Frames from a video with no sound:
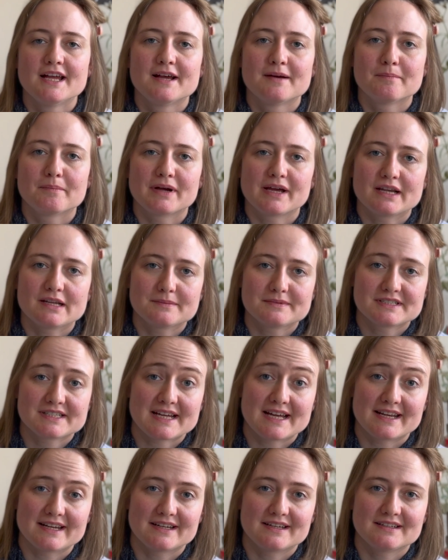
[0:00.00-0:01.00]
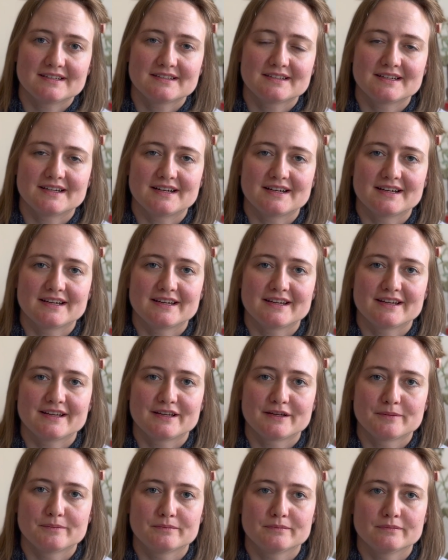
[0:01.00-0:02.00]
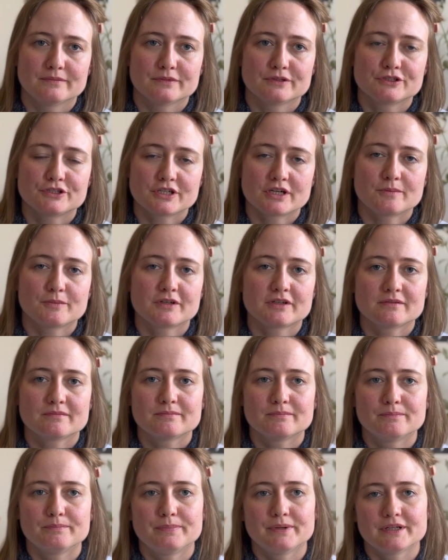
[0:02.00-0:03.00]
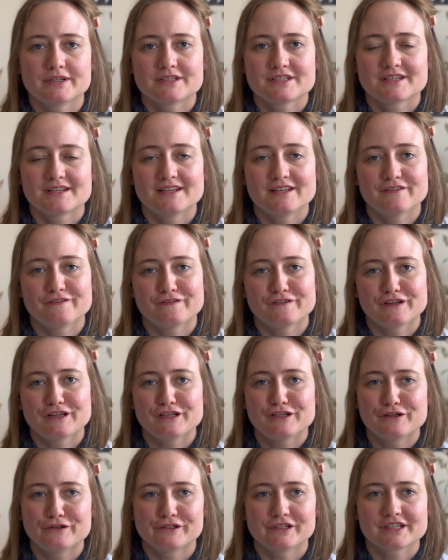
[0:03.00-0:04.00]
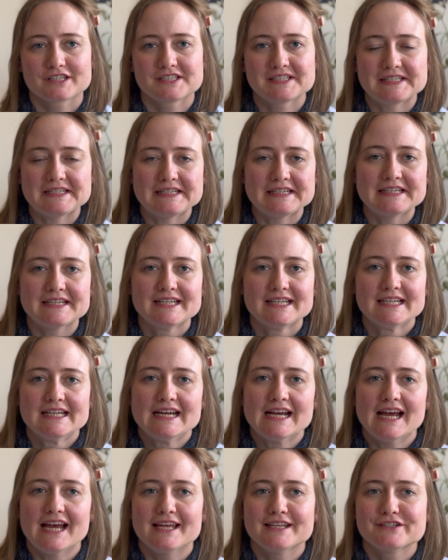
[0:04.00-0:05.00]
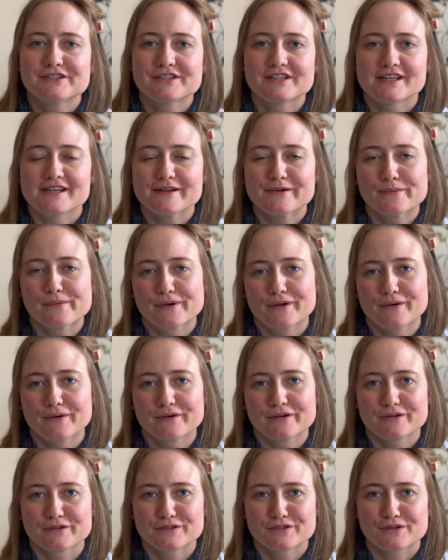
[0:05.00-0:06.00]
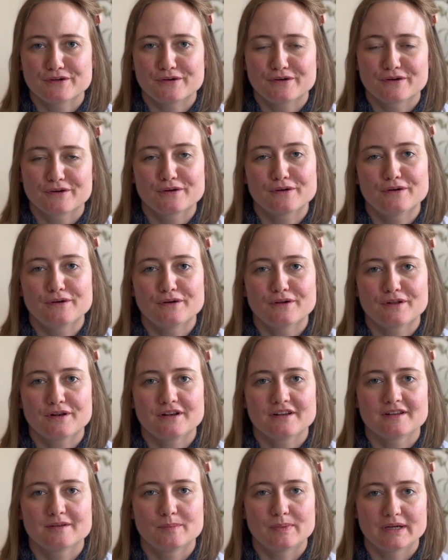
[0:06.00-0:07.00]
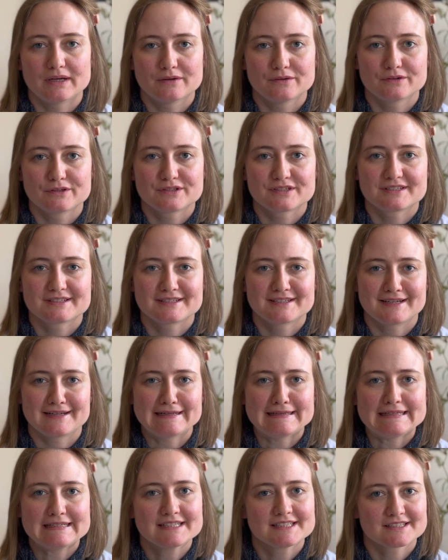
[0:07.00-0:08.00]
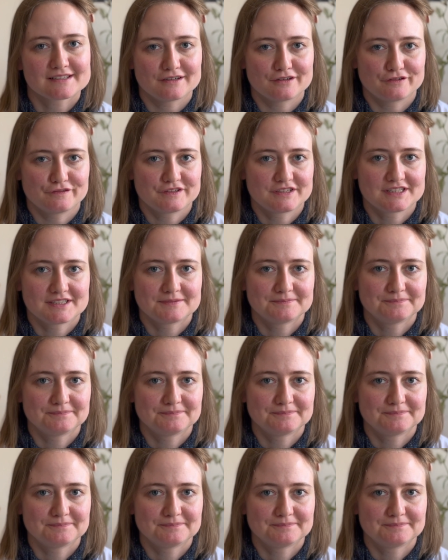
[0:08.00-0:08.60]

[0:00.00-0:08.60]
My name is Hannah. I am German but live in New York City, and today we're gonna talk all about tiny scarves.